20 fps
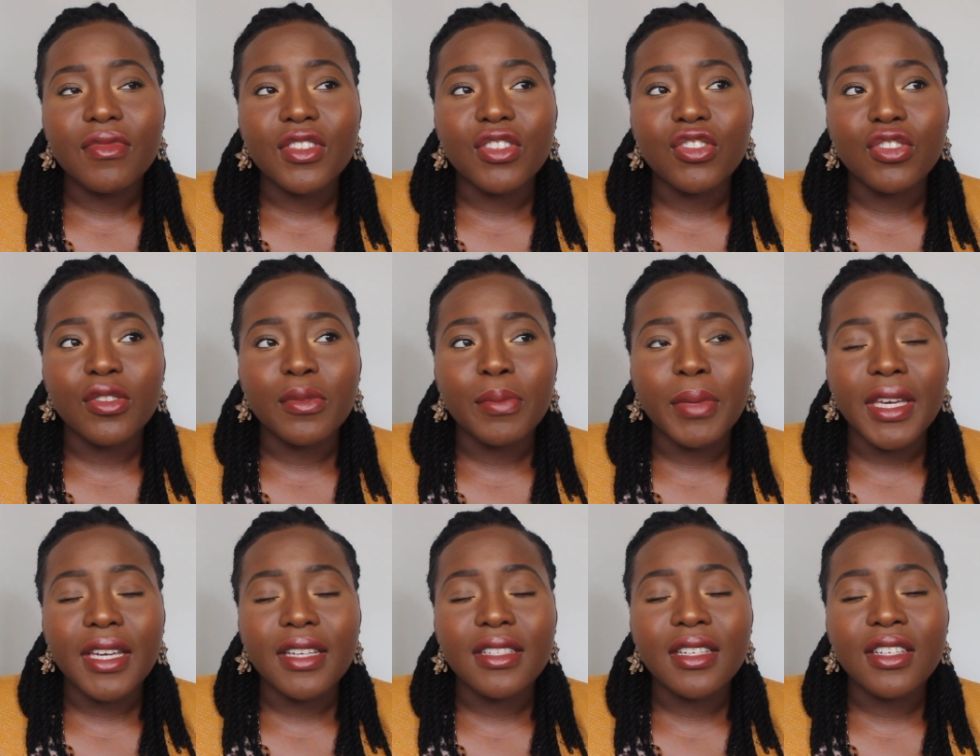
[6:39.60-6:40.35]
just
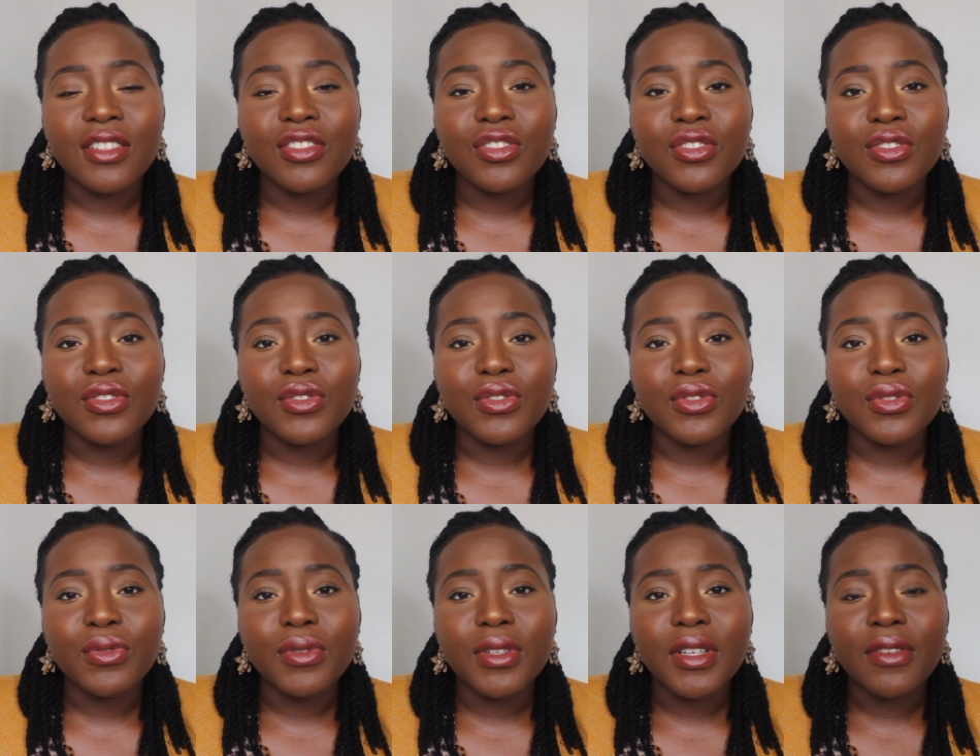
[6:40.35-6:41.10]
pay attention
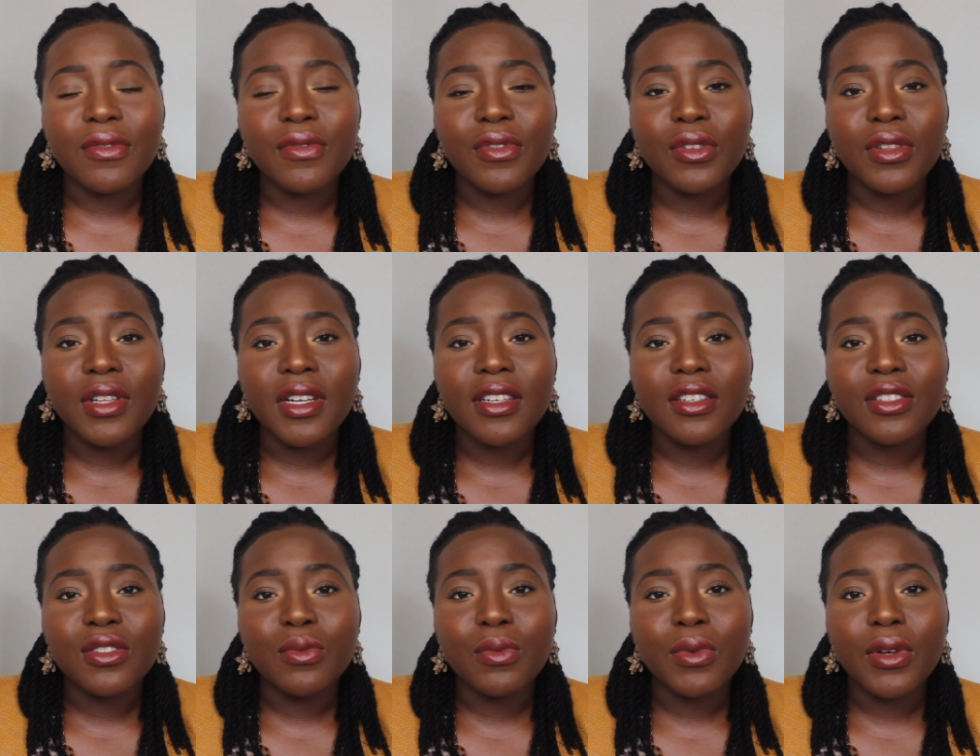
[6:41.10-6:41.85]
to. And I feel
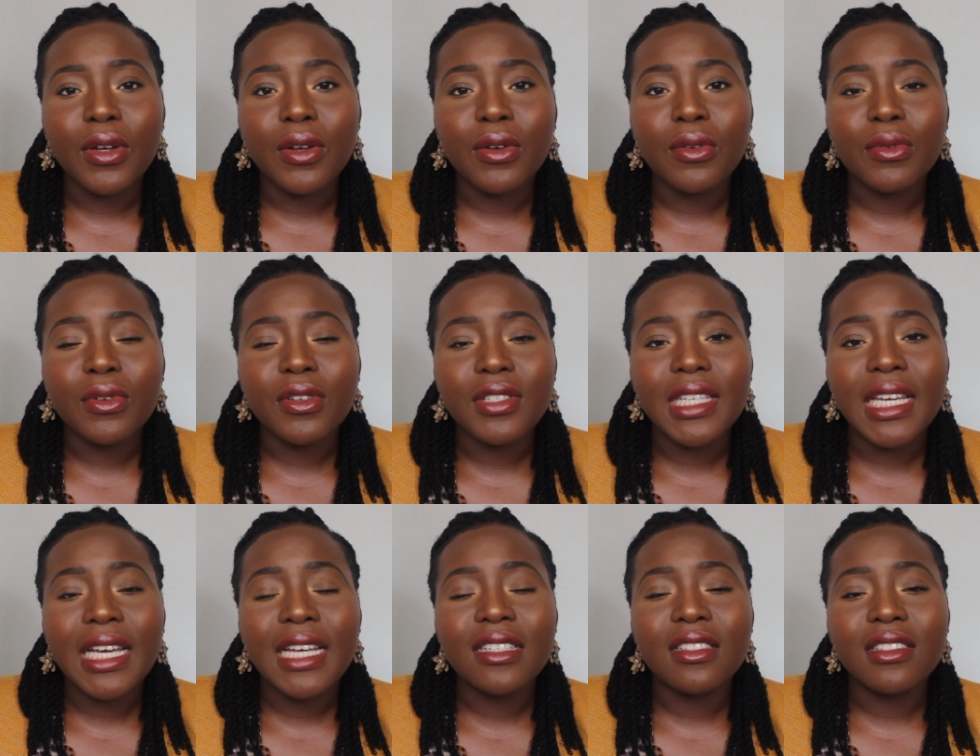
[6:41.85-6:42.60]
like as well, because
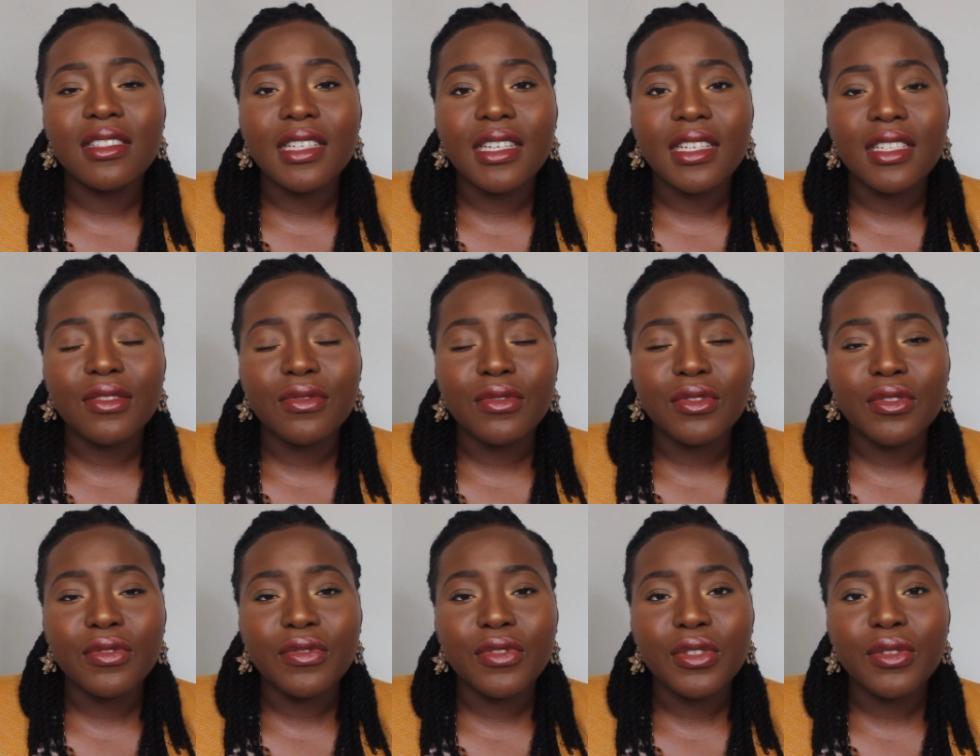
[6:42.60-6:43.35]
I hadn't dated
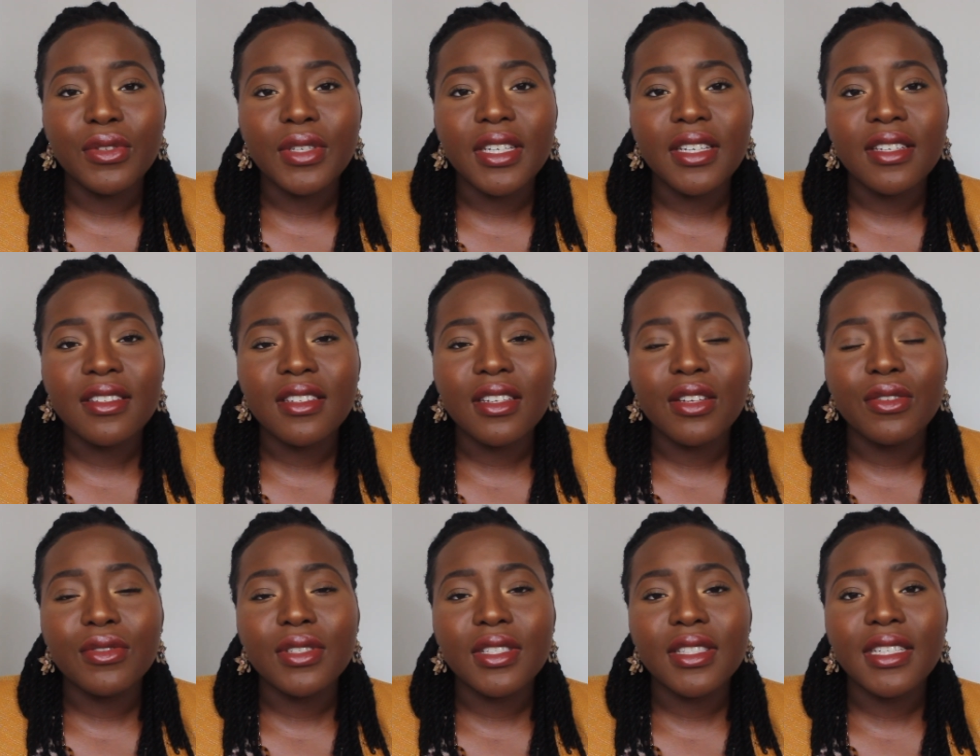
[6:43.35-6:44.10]
for a few years and
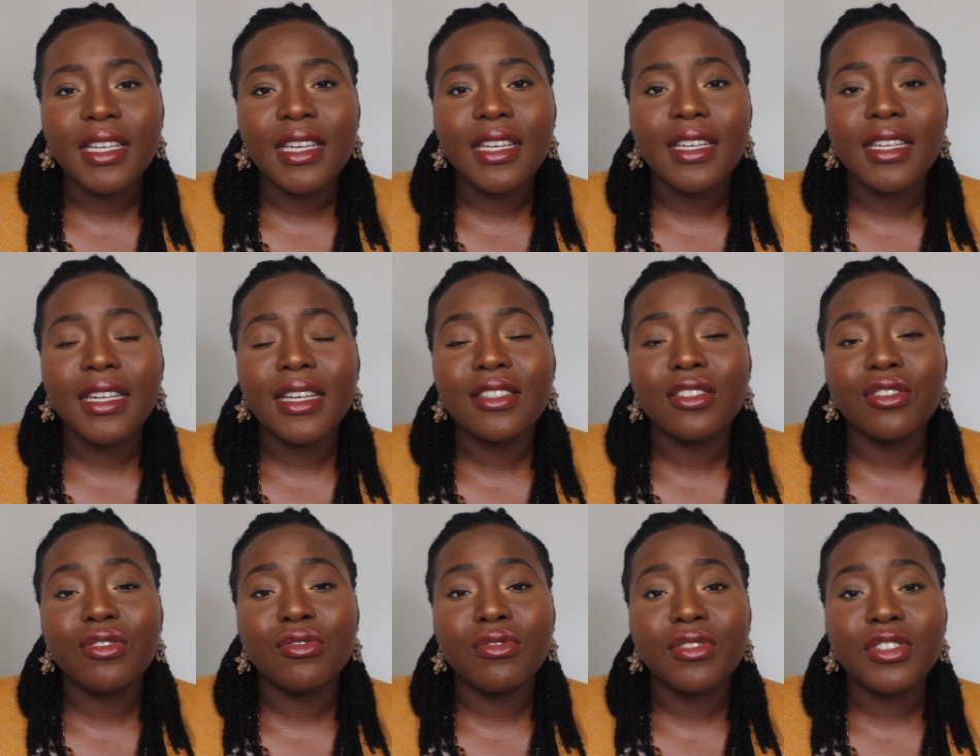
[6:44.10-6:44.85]
I was dating as
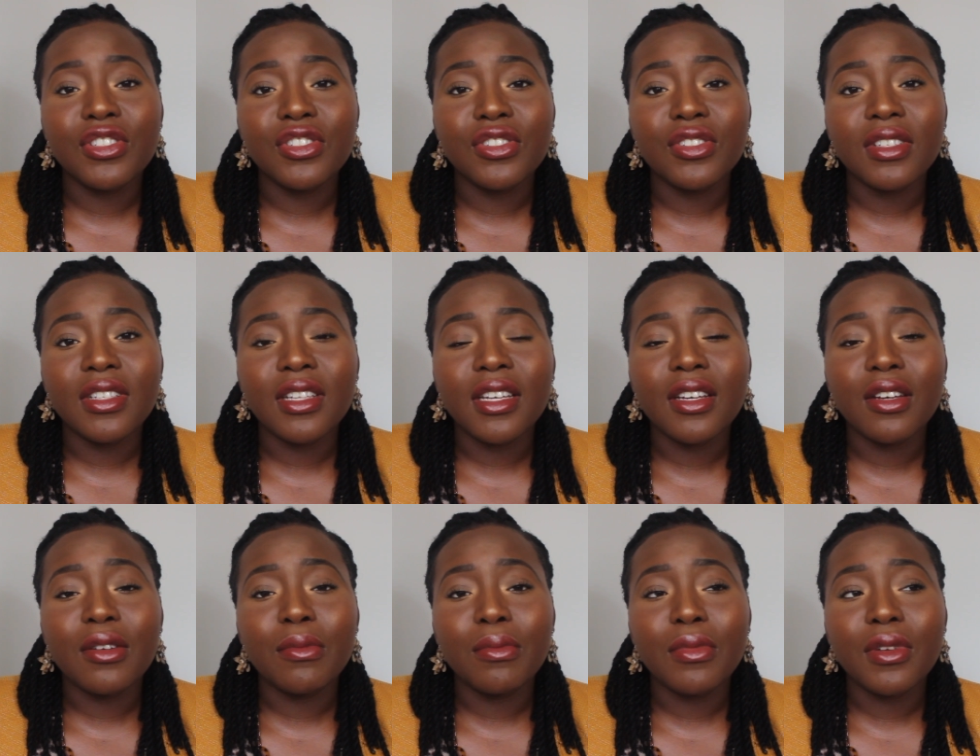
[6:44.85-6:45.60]
a Christian, like,